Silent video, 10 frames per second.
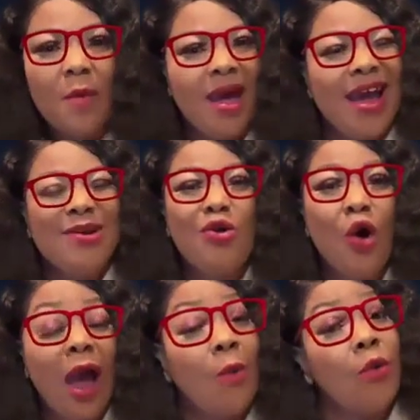no
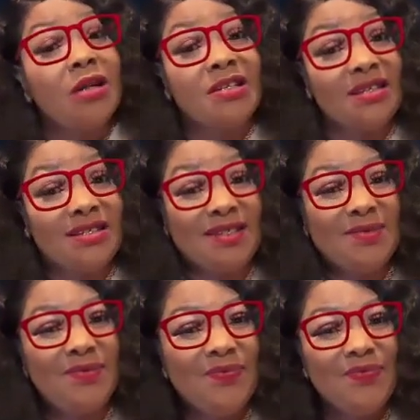go and watch
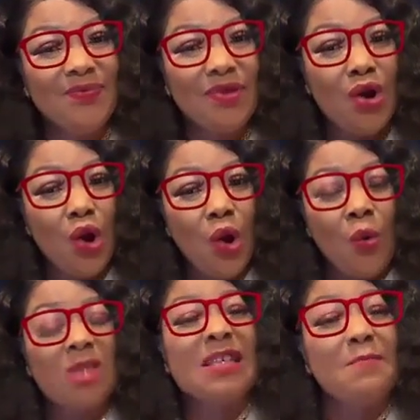it.
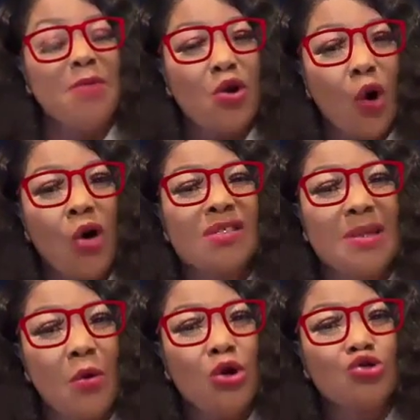Was it
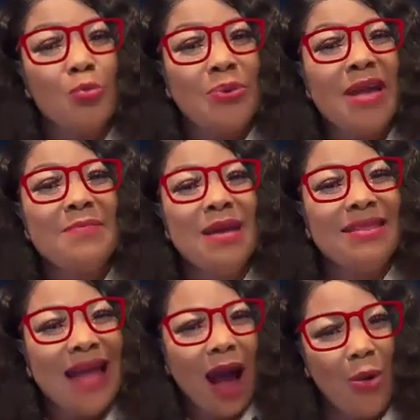because they want to bring
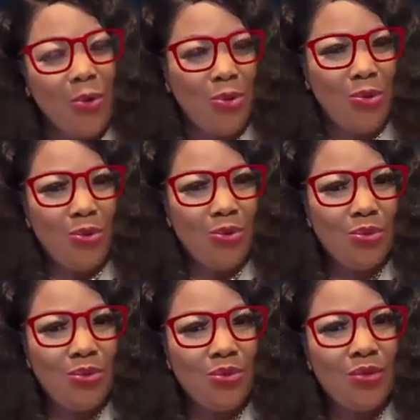me down?
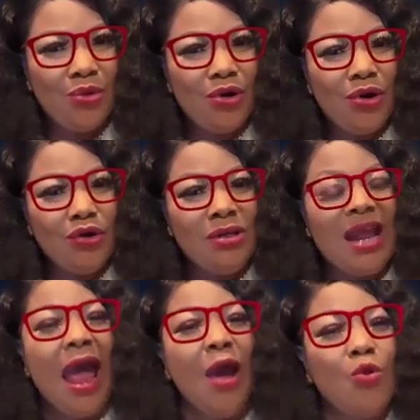
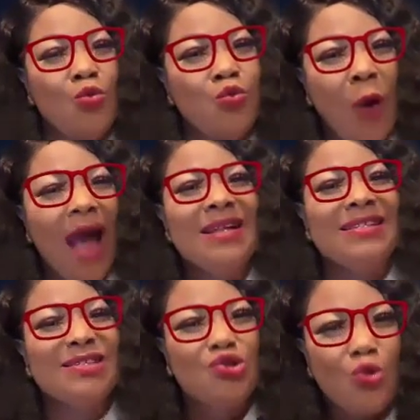They
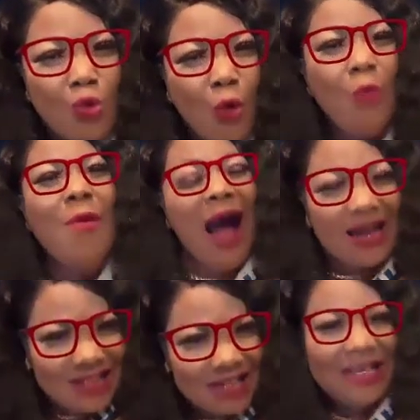went to
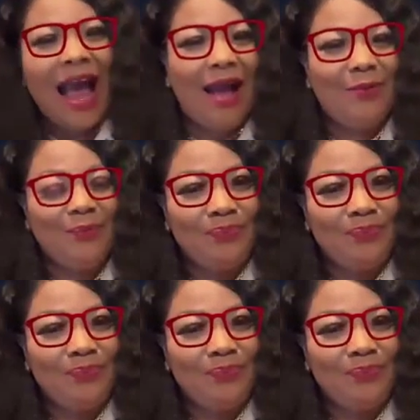kum achacha.